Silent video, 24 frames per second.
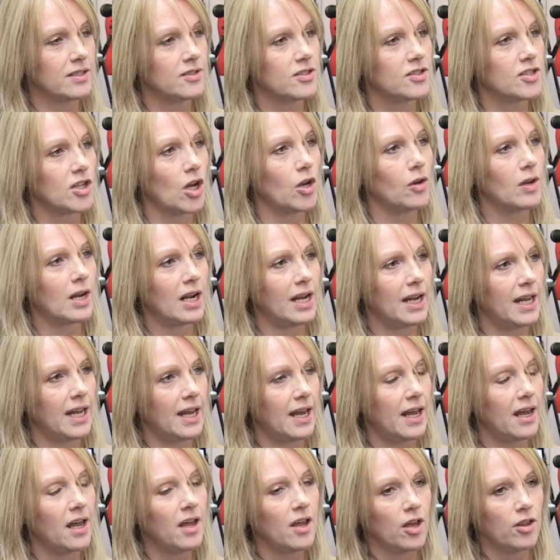is so
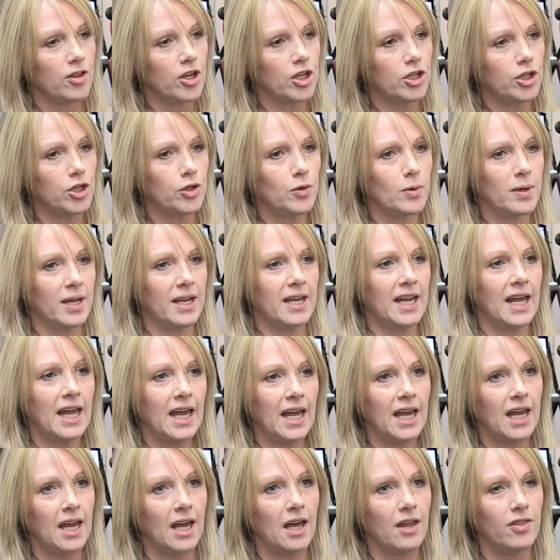clear that you can
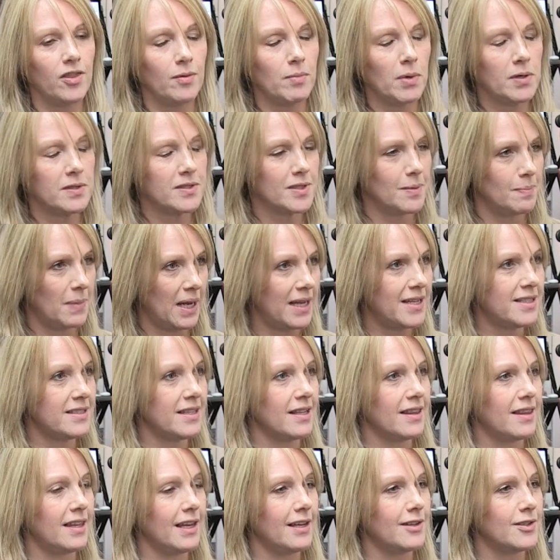hear the most
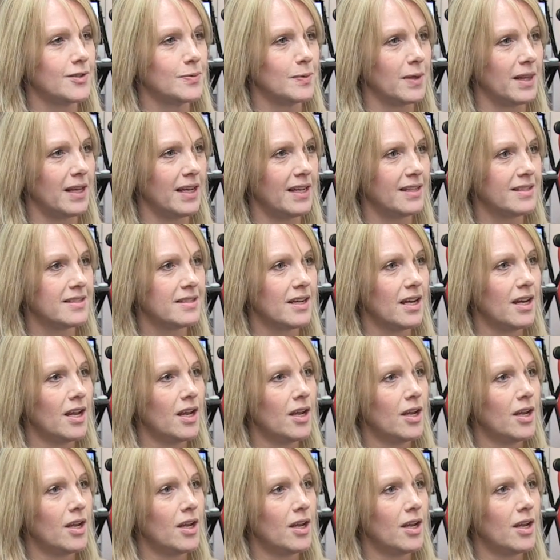amazing things with it.